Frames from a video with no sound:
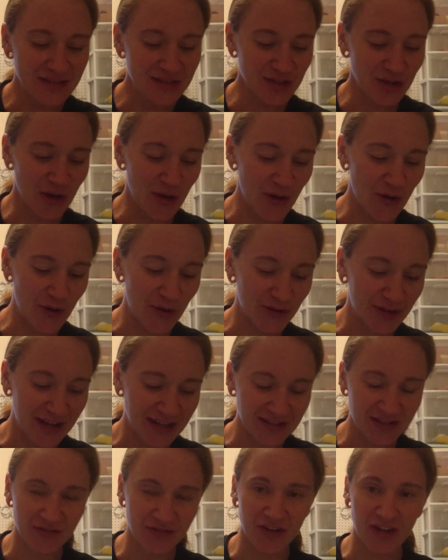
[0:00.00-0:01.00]
So
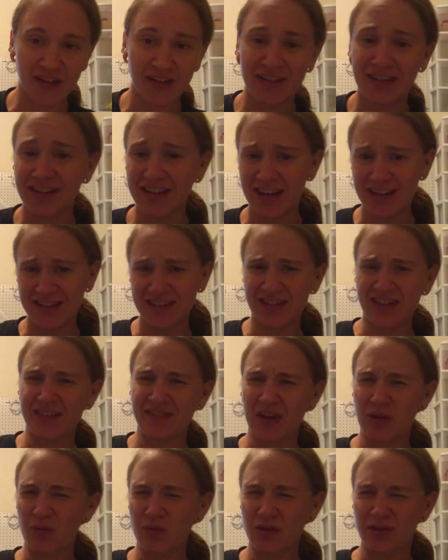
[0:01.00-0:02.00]
that's fun, and I still
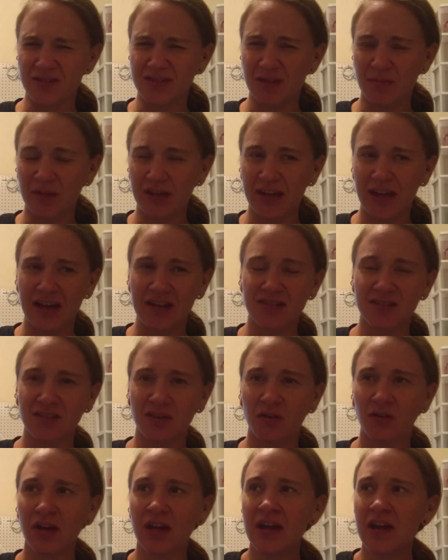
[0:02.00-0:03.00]
have that weird stomach gas,
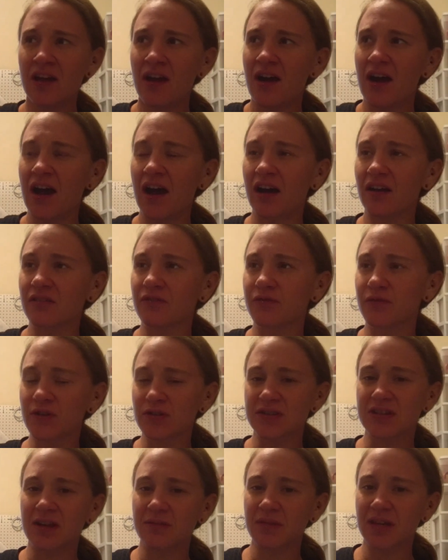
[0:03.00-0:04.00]
so uh, the
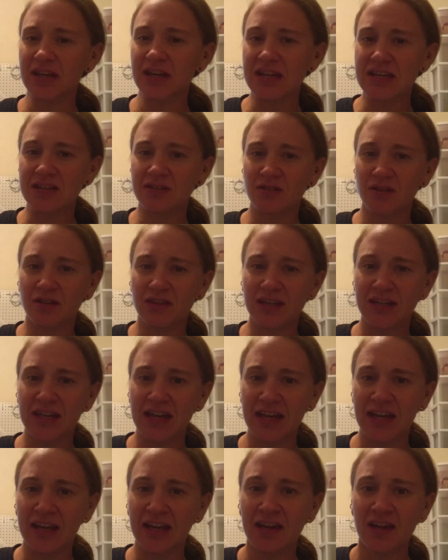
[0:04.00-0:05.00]
first time that I eat during the
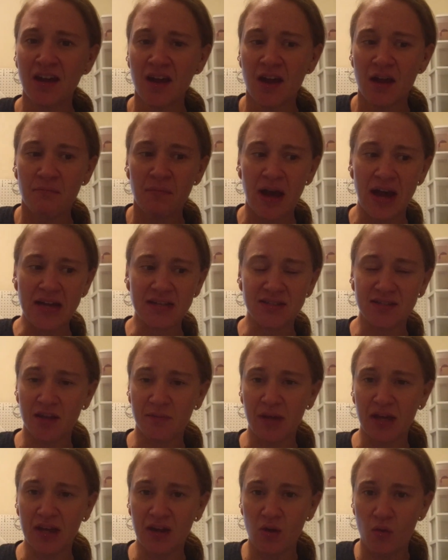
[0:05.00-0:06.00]
day, my
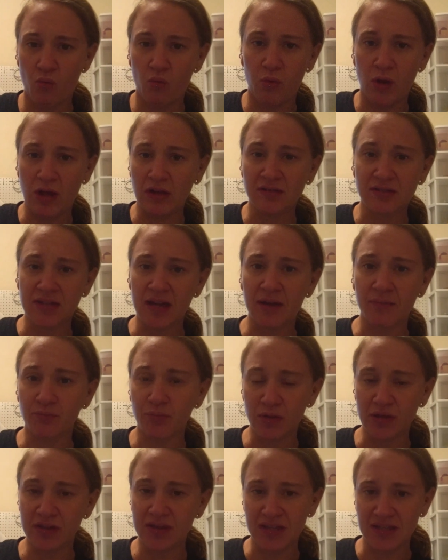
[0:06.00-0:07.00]
stomach wells up
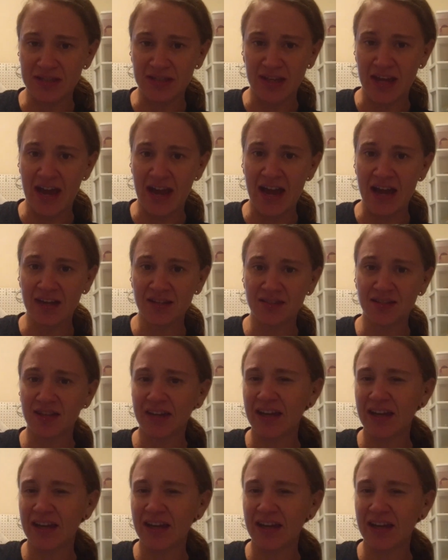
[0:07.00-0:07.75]
with this gas.